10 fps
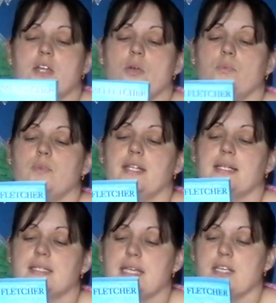and hopefully
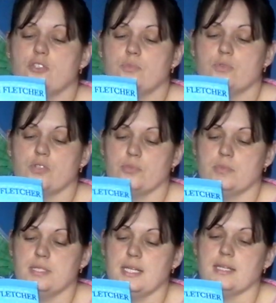it'll take us up to
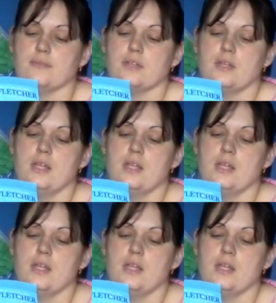Christmas Eve.